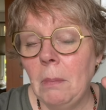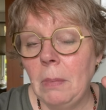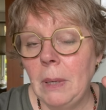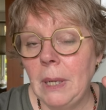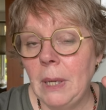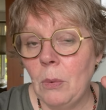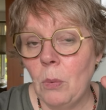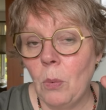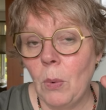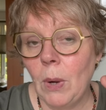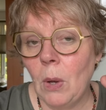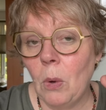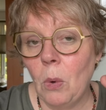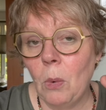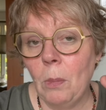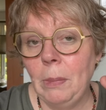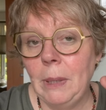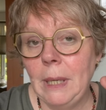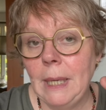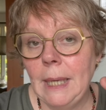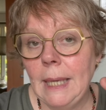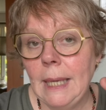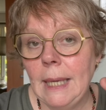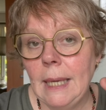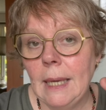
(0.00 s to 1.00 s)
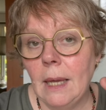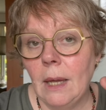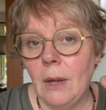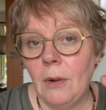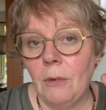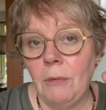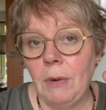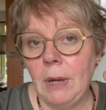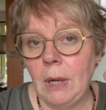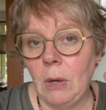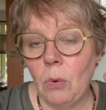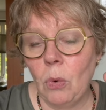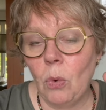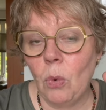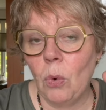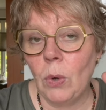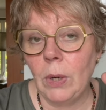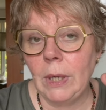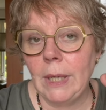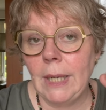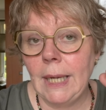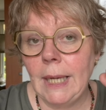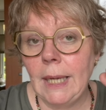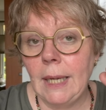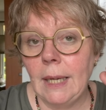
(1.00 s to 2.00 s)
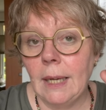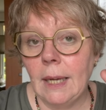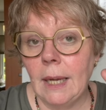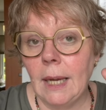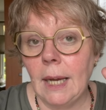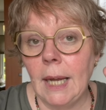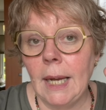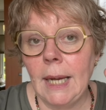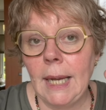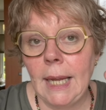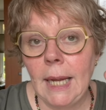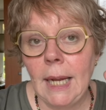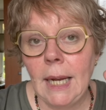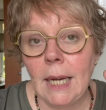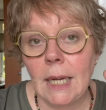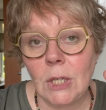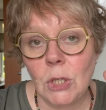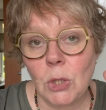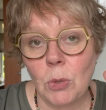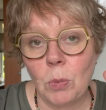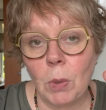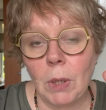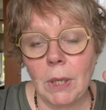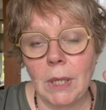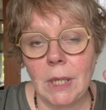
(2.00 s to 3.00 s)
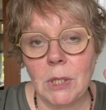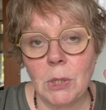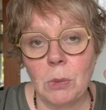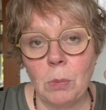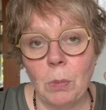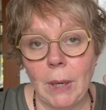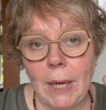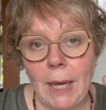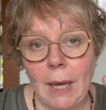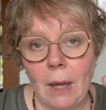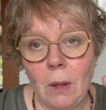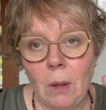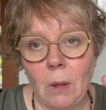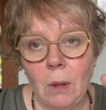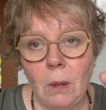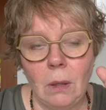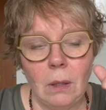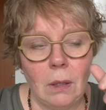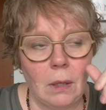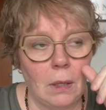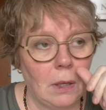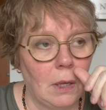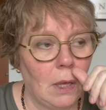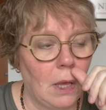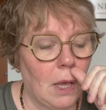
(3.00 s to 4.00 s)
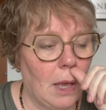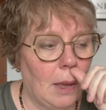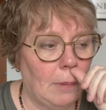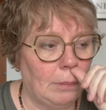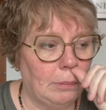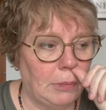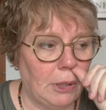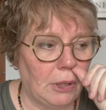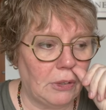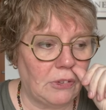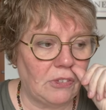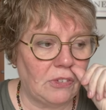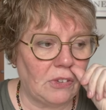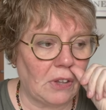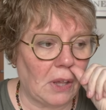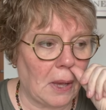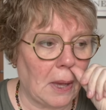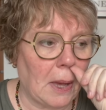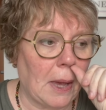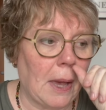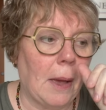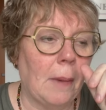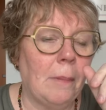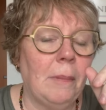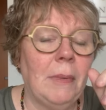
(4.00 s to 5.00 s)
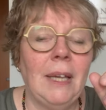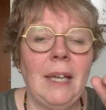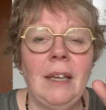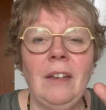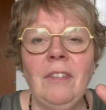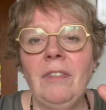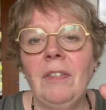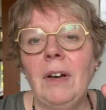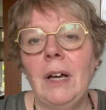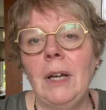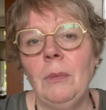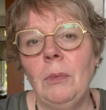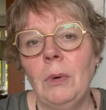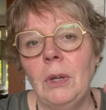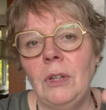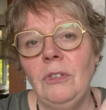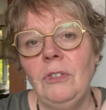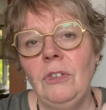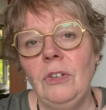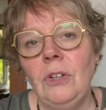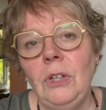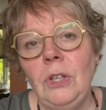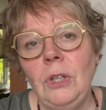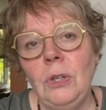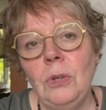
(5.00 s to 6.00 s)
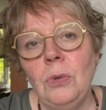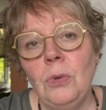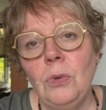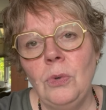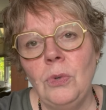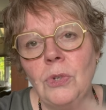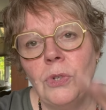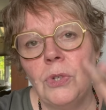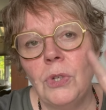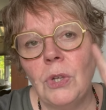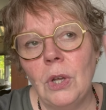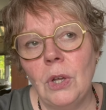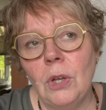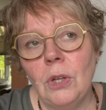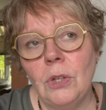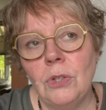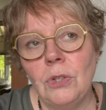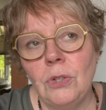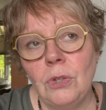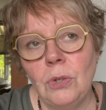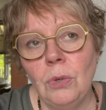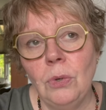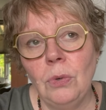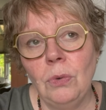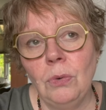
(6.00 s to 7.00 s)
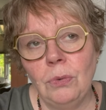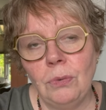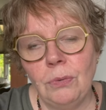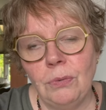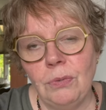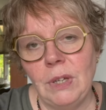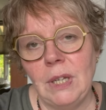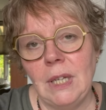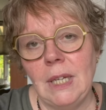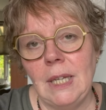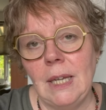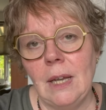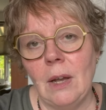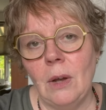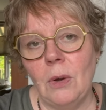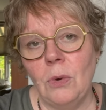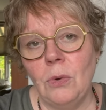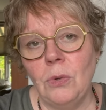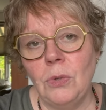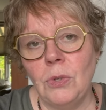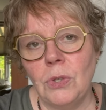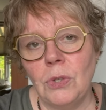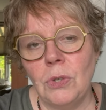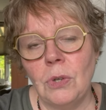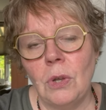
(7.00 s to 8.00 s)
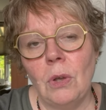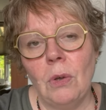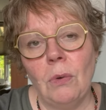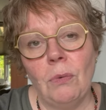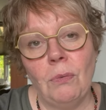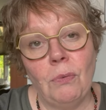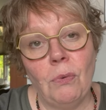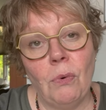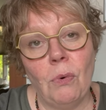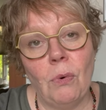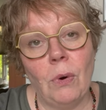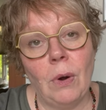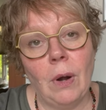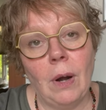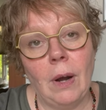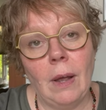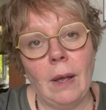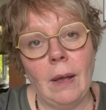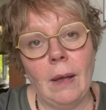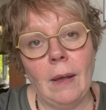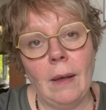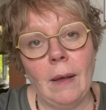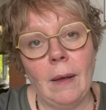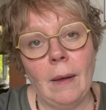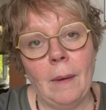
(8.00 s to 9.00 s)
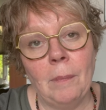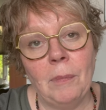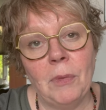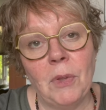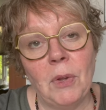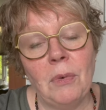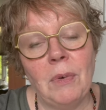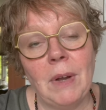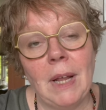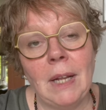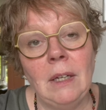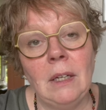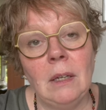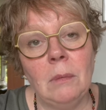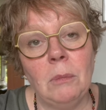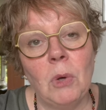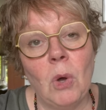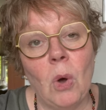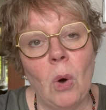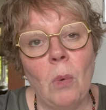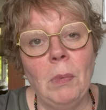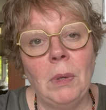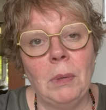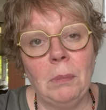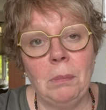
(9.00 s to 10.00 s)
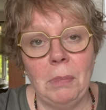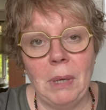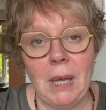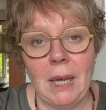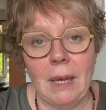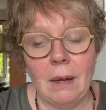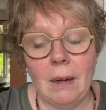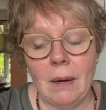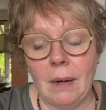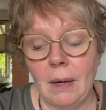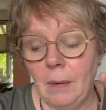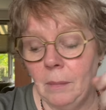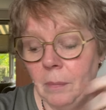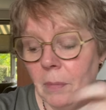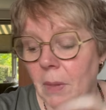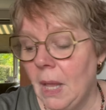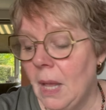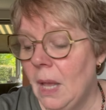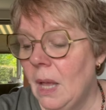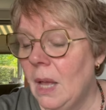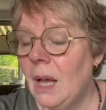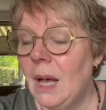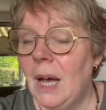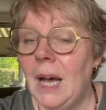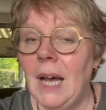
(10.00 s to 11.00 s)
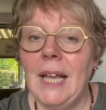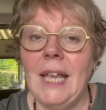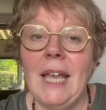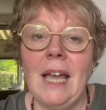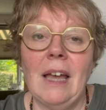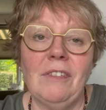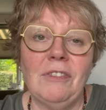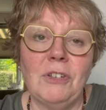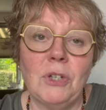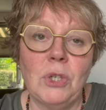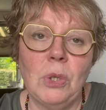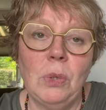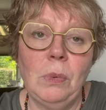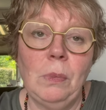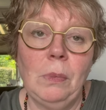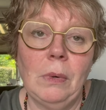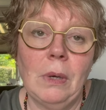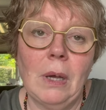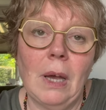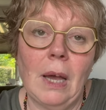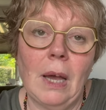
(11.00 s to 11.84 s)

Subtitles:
will be recording an English one as well, but if I want to use 2 videos for the random comment picker, I have to